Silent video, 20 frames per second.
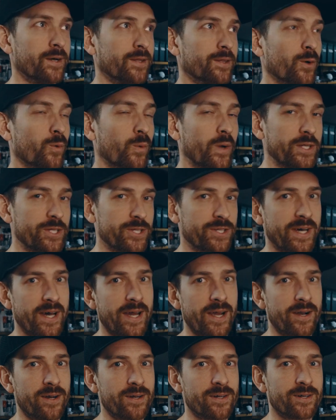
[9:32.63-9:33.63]
The winter
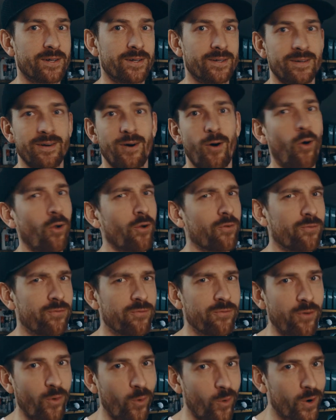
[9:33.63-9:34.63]
tire, all
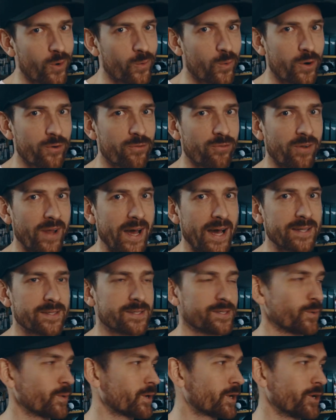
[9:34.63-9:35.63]
4 were flat,
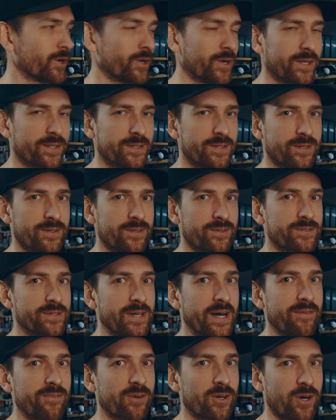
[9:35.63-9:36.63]
so we couldn't
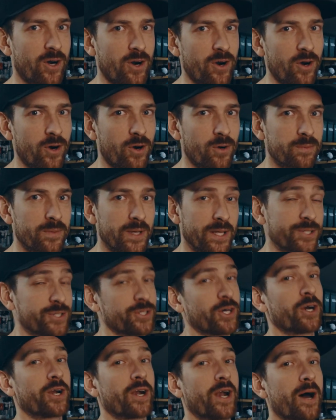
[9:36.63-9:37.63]
drive the car home. It
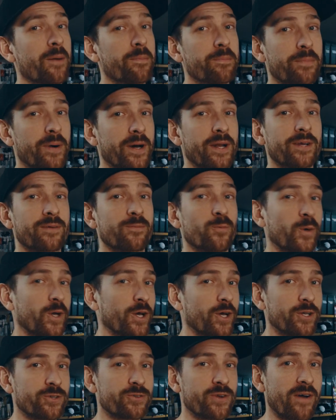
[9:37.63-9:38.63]
started up, but we
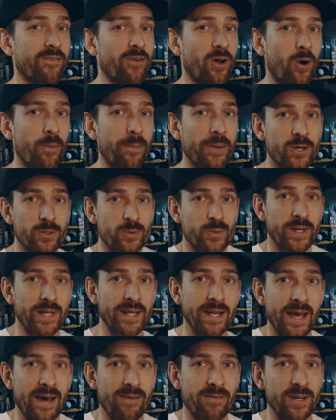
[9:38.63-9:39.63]
couldn't drive it home because we
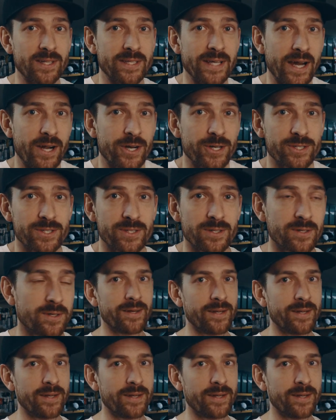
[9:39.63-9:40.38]
didn't have any tires.